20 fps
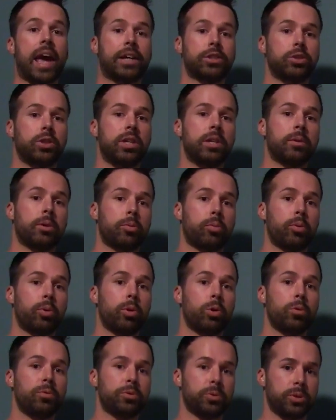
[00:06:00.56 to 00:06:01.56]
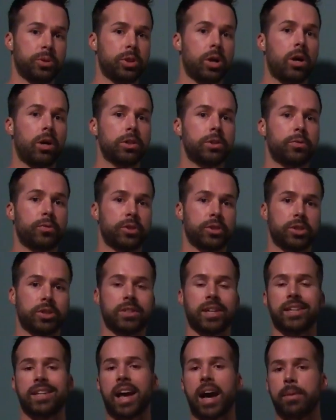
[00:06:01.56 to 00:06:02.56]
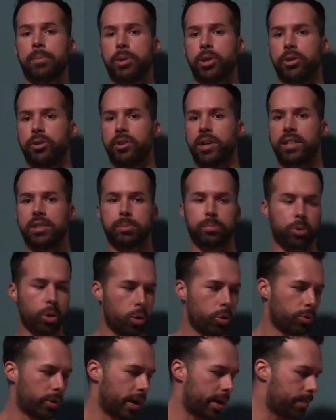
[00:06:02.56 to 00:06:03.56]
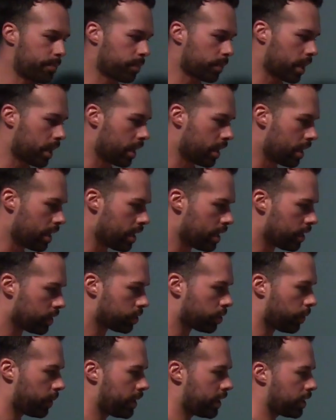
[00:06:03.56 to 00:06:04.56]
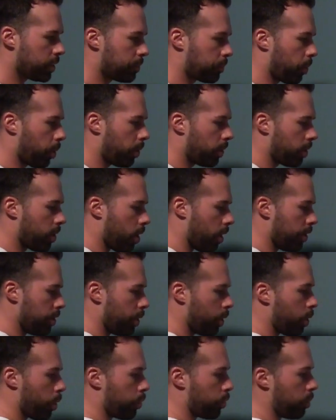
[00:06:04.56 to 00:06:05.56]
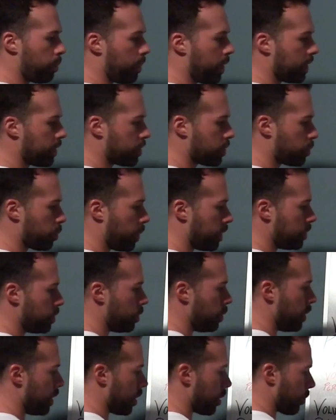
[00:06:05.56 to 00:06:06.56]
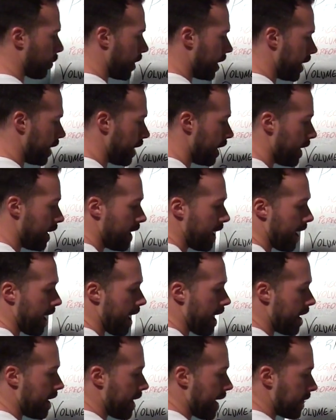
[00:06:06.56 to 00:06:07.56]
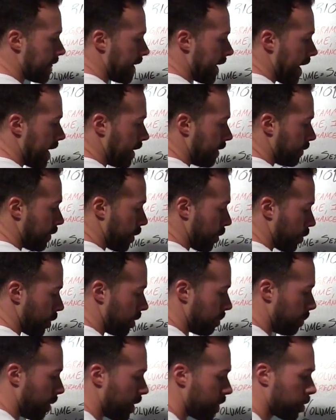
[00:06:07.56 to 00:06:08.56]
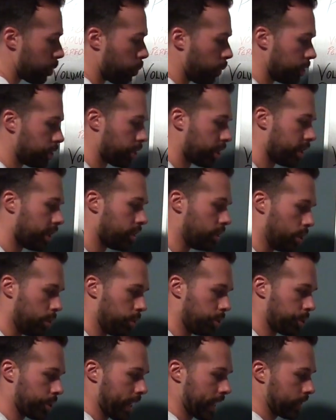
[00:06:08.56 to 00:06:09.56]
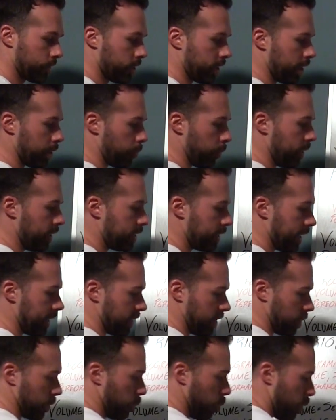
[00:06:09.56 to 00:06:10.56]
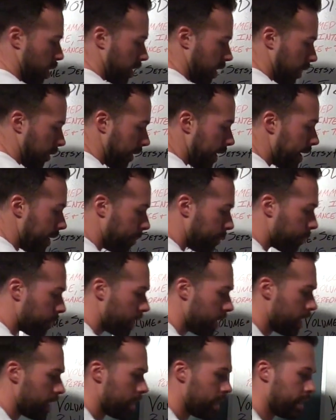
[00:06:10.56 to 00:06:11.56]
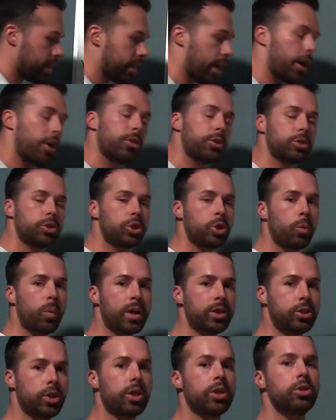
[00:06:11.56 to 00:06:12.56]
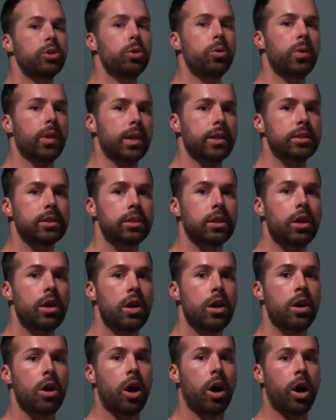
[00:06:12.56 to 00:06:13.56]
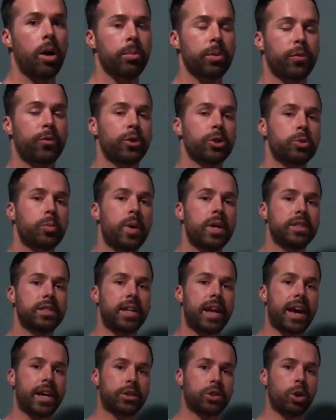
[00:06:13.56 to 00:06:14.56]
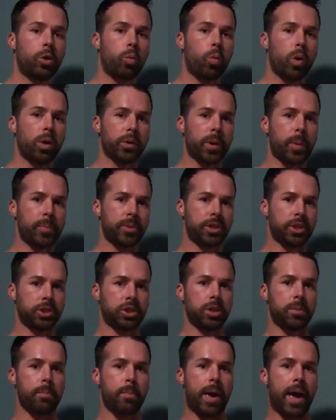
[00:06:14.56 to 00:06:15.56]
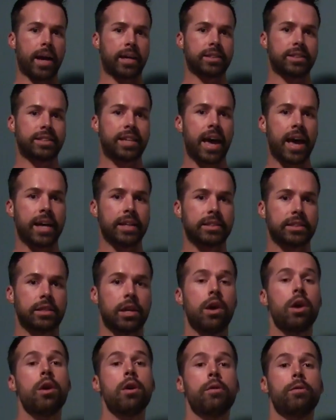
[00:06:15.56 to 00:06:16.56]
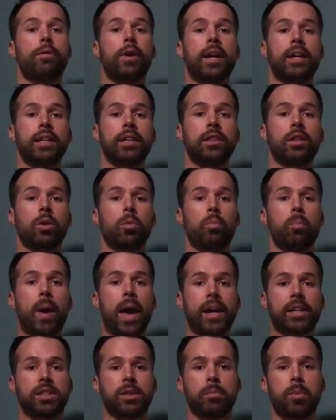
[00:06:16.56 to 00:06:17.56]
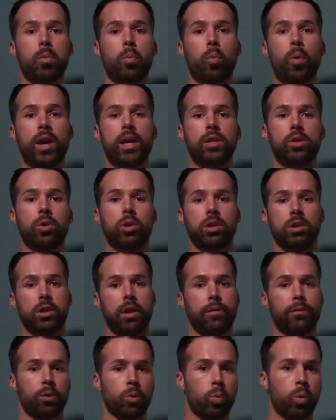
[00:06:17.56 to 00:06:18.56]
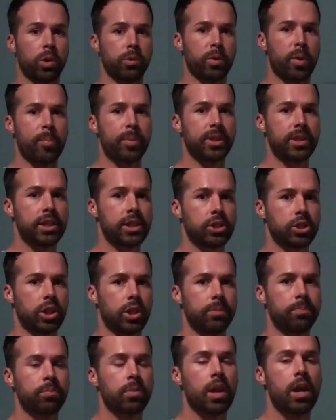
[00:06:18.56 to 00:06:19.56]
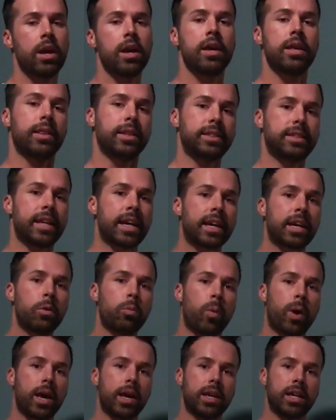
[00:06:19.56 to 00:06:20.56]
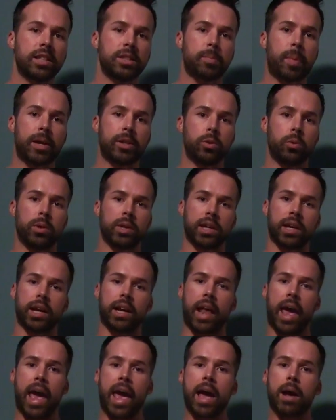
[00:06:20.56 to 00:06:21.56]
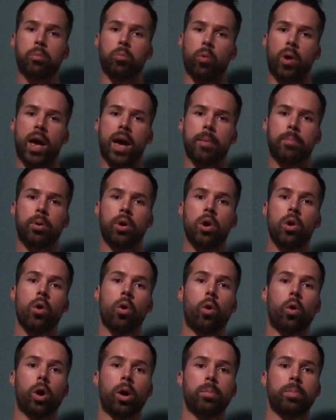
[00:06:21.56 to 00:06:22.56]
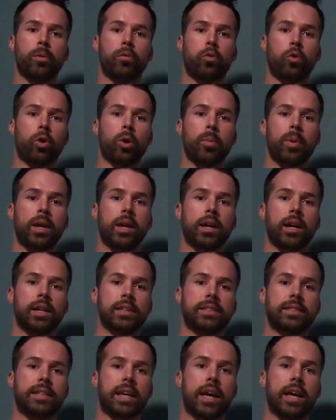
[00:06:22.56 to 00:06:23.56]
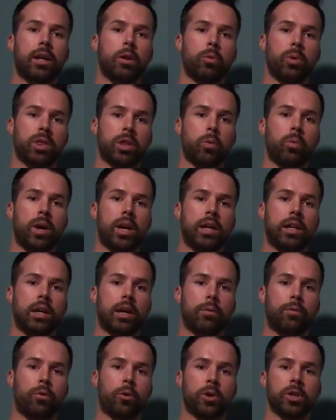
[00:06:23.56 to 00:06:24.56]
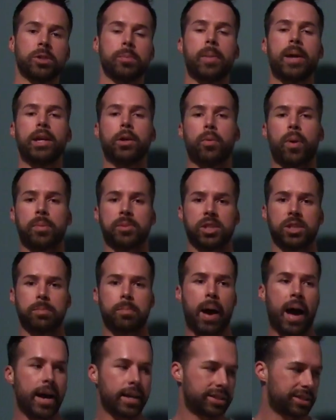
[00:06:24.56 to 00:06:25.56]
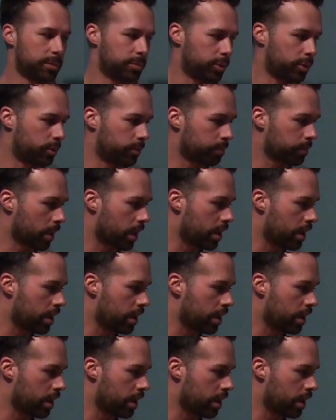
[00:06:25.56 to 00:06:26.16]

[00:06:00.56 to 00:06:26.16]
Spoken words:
actually improves results versus a non-periodized program. So in this protocol, you go through months 1, 2, and 3, and at the end of the 3rd month, what you're going to do is you're actually going to retest your 1RM. Now, there's 2 ways you can do this. The first way is an actual 1 repetition max test, finding the maximum weight you can lift for 1 repetition. The second way is by doing an AMRAP, or performing a set with the weight for as many reps as possible.